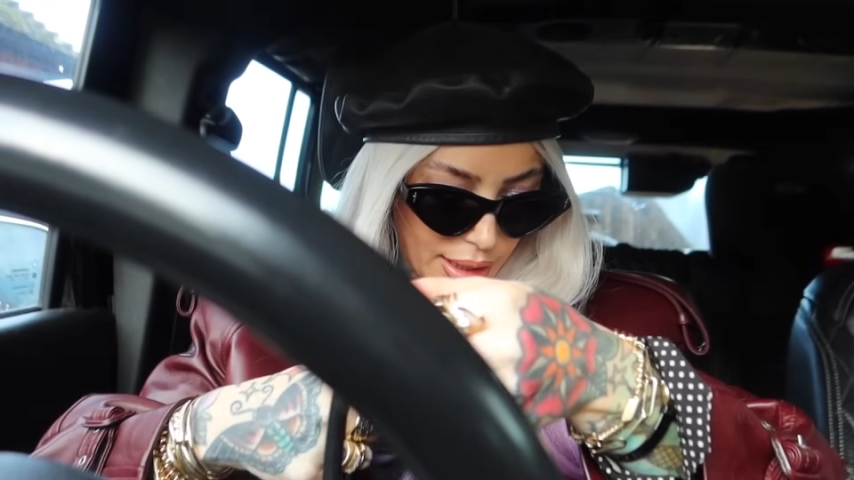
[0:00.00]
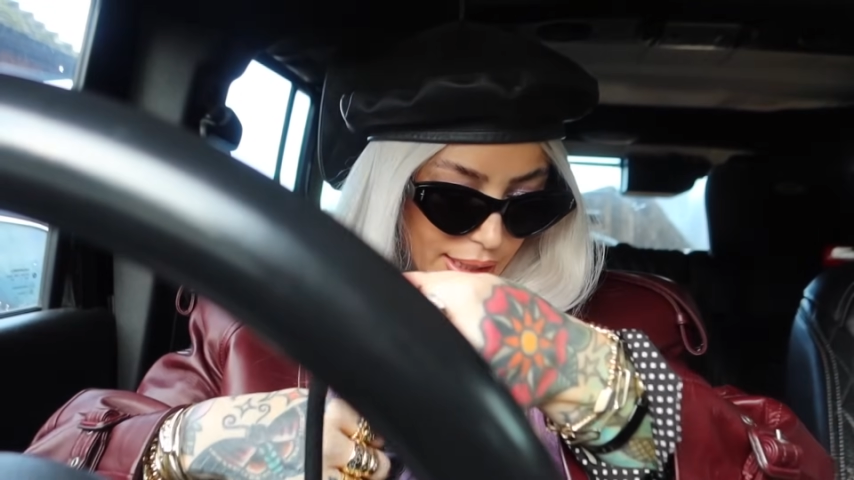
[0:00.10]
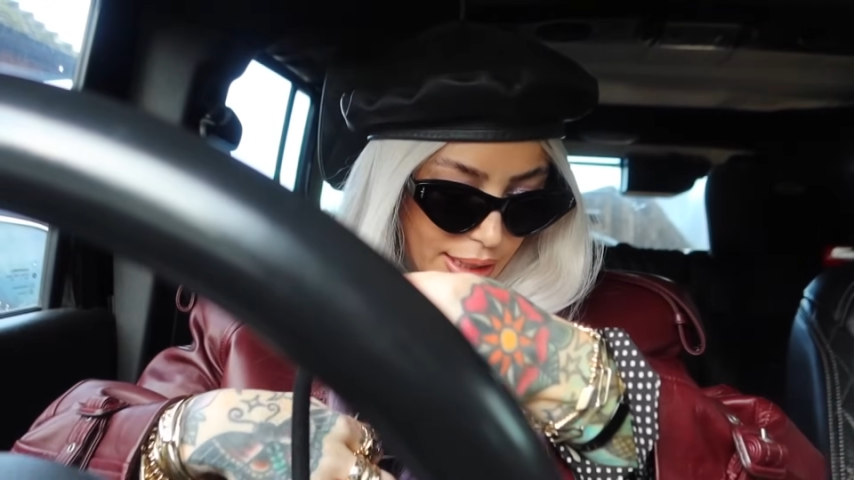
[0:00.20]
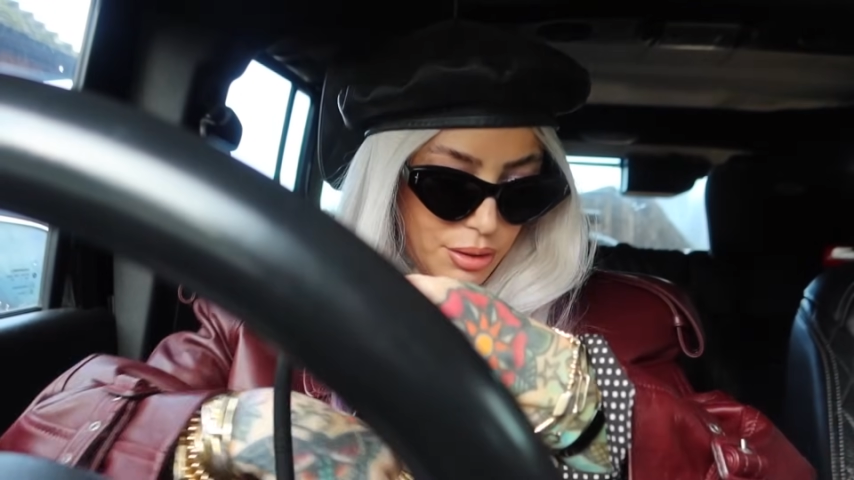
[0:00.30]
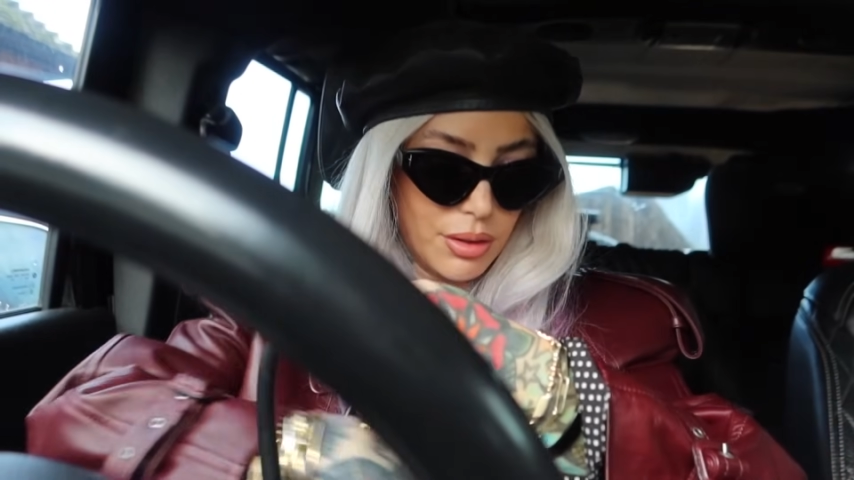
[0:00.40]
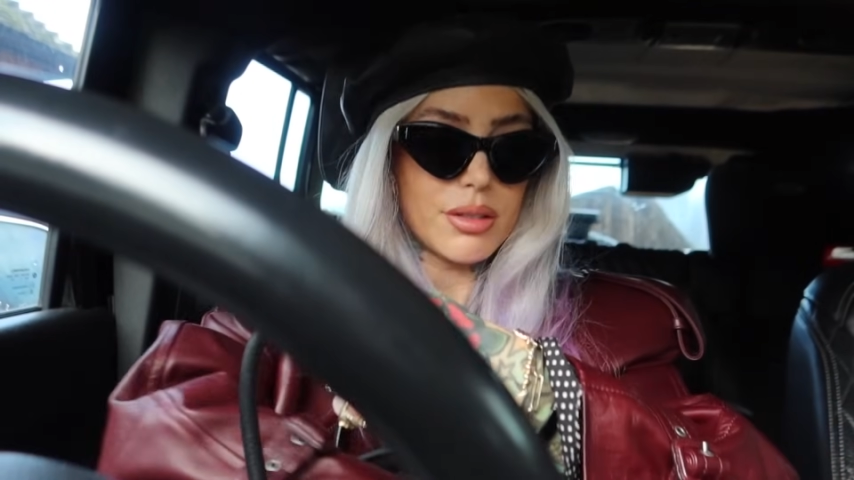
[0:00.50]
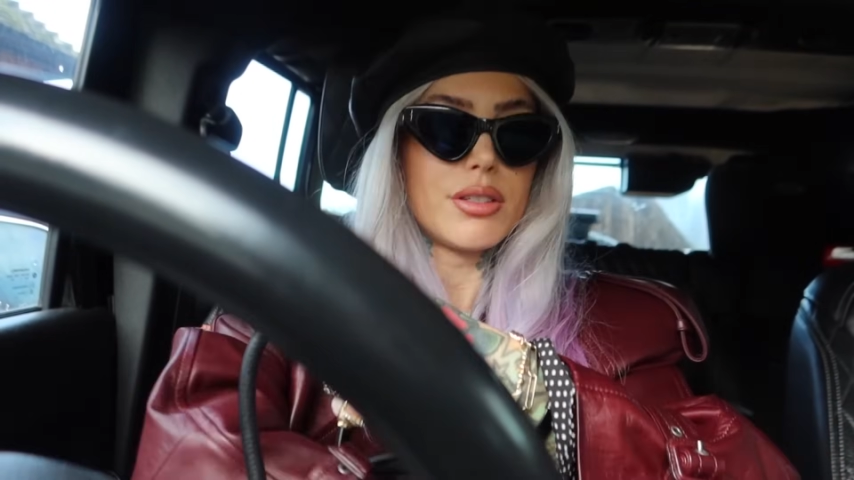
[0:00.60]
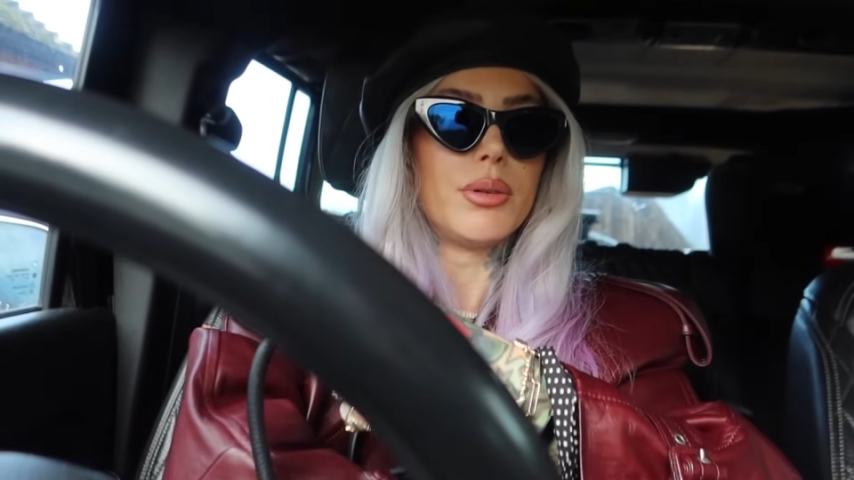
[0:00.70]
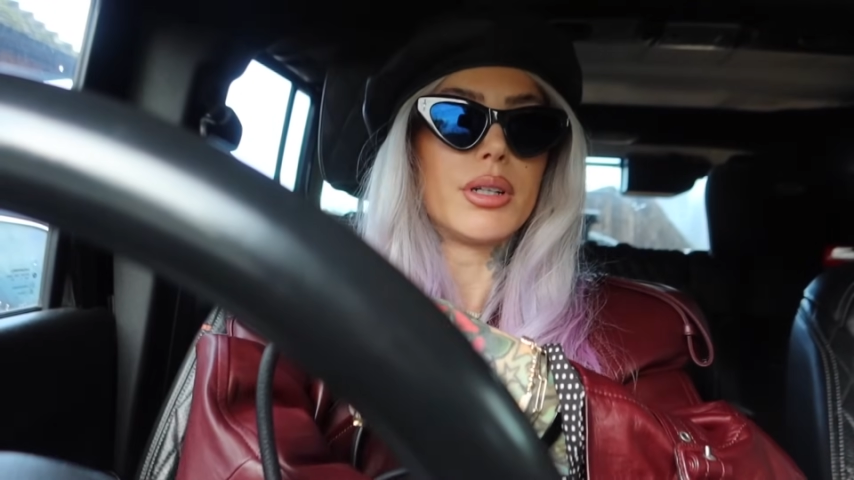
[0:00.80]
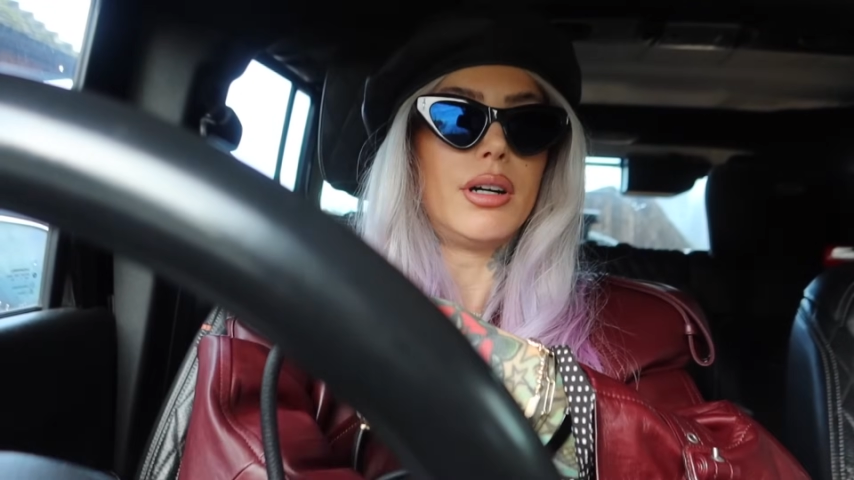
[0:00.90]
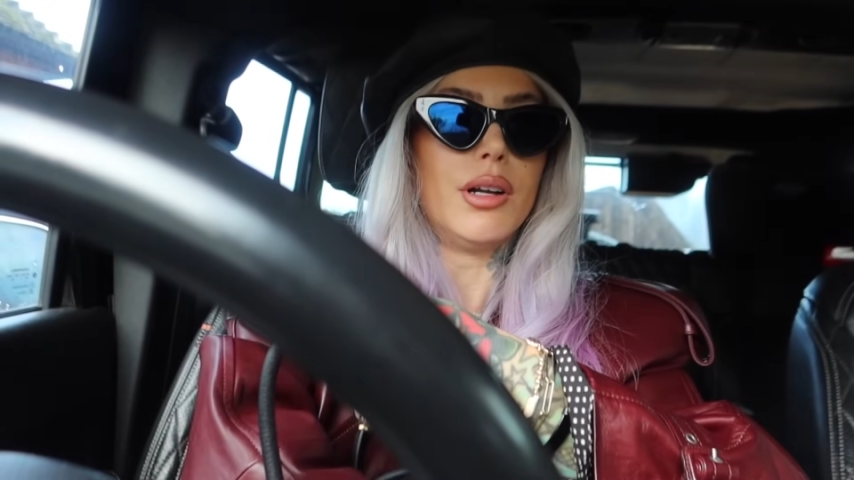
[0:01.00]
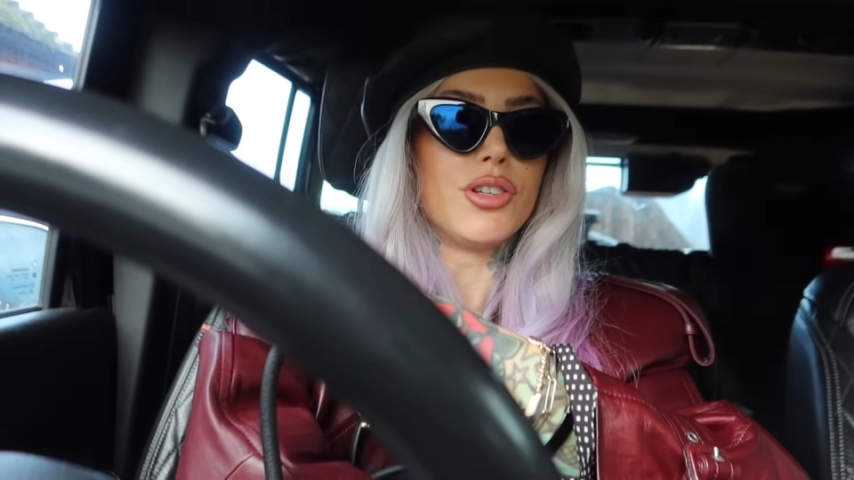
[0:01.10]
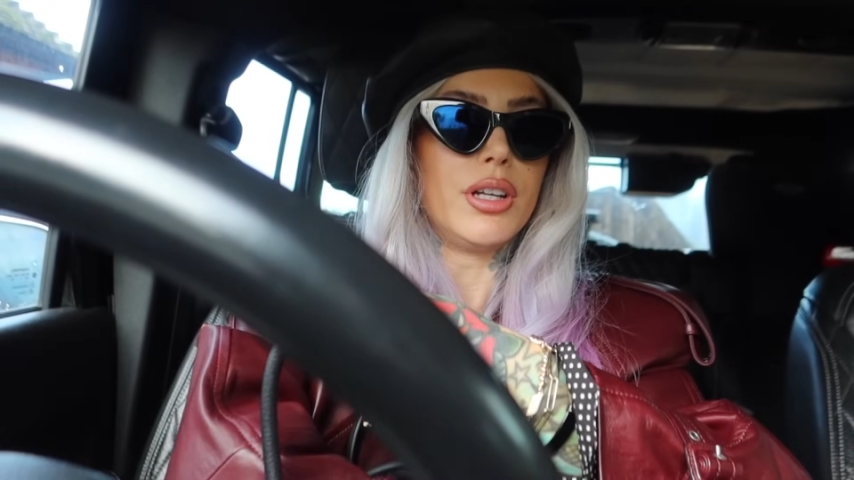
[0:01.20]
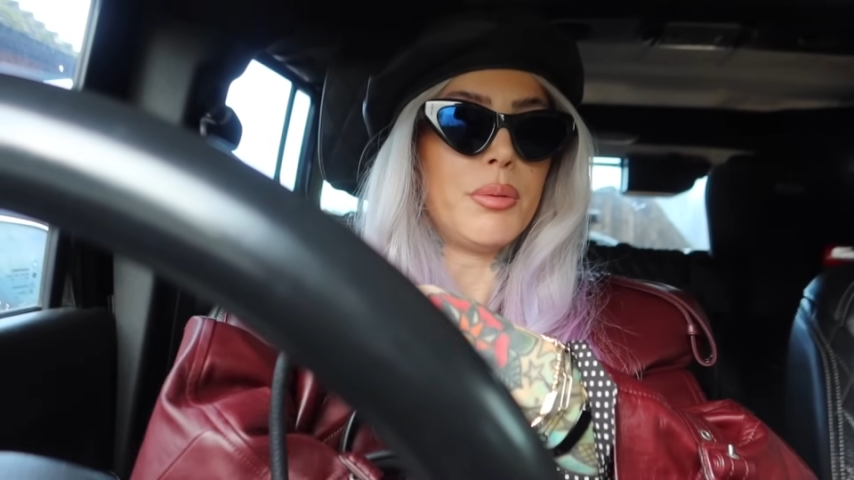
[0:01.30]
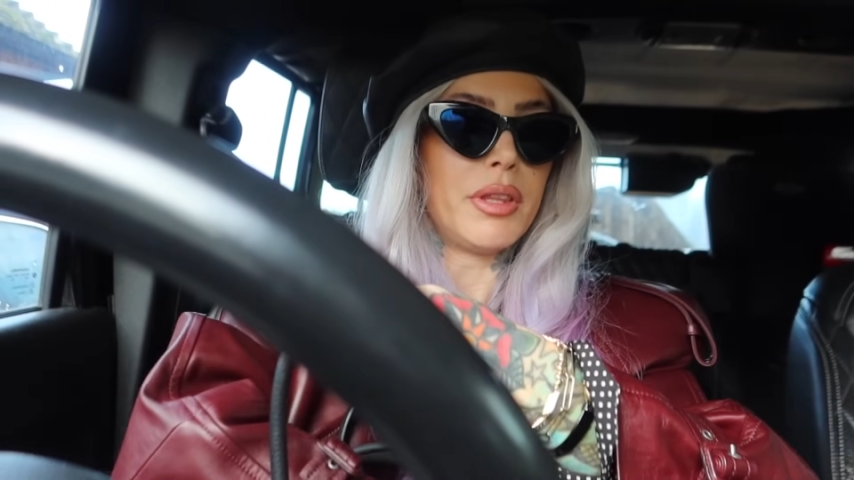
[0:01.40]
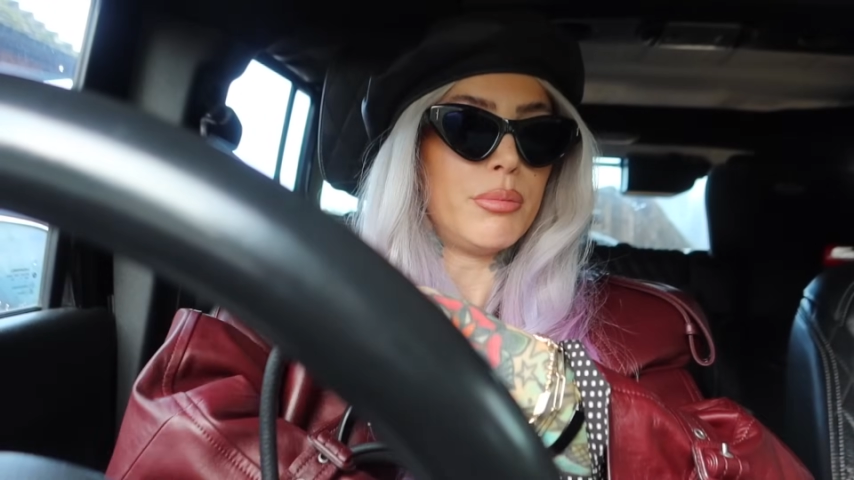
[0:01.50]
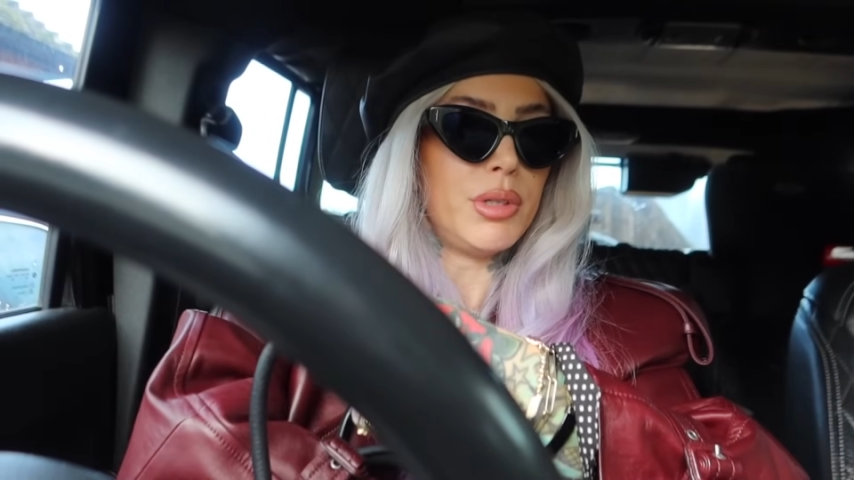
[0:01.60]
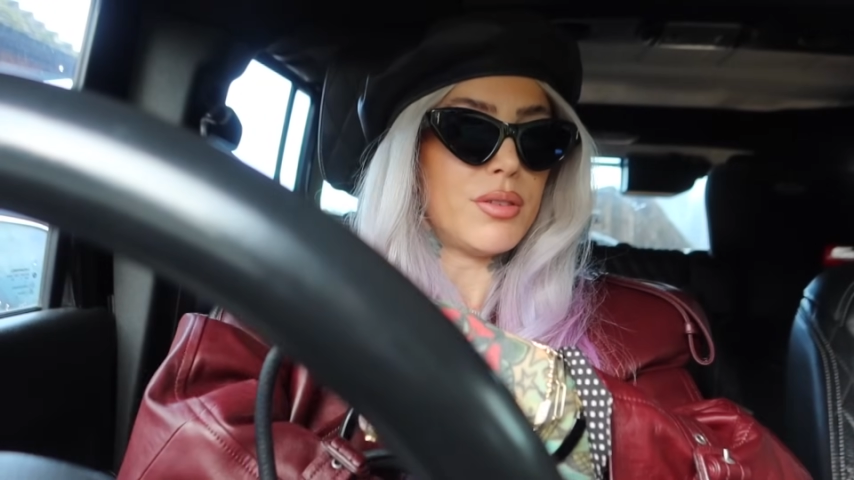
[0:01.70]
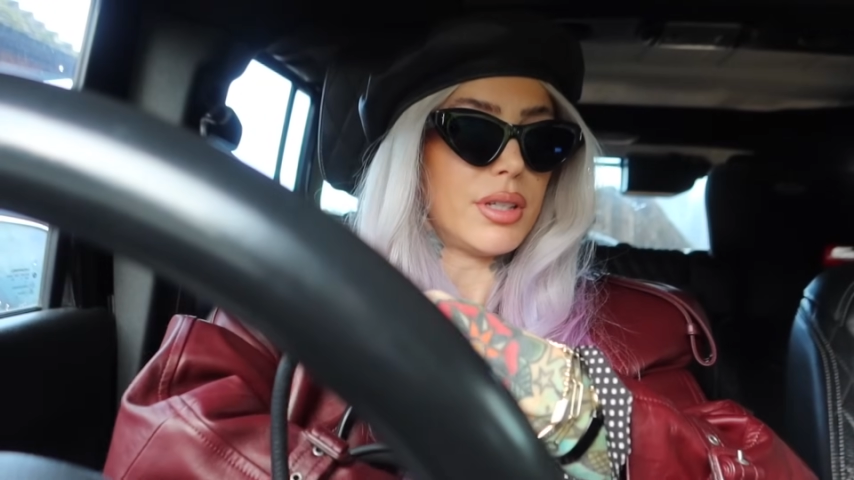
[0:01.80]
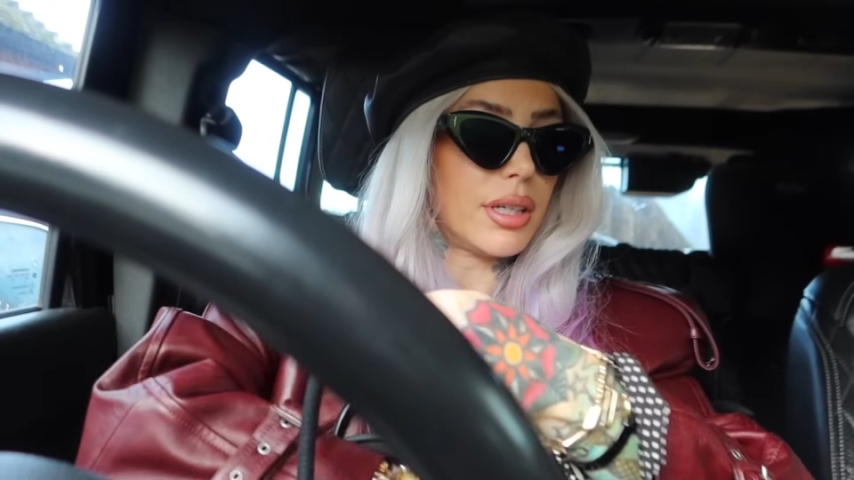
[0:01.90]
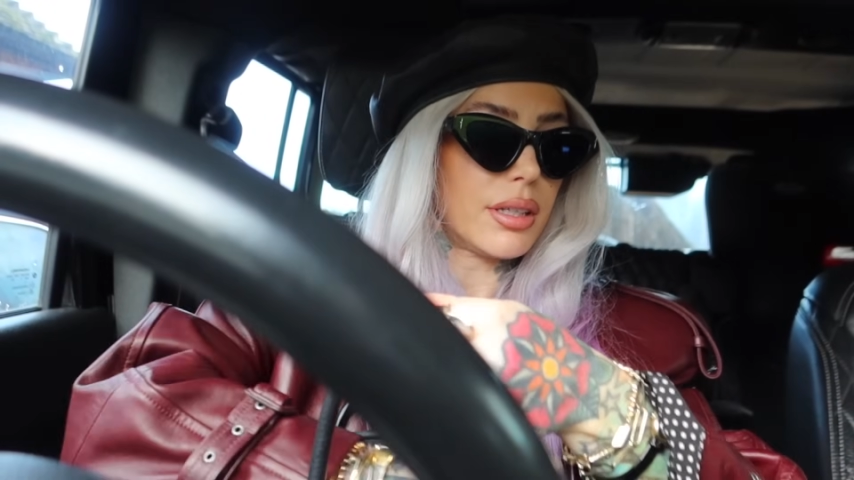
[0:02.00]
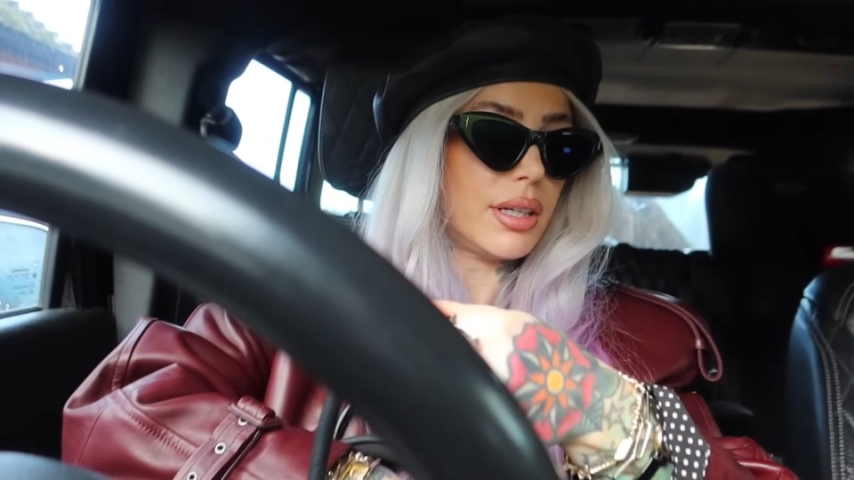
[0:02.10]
cannot do a car journey without music.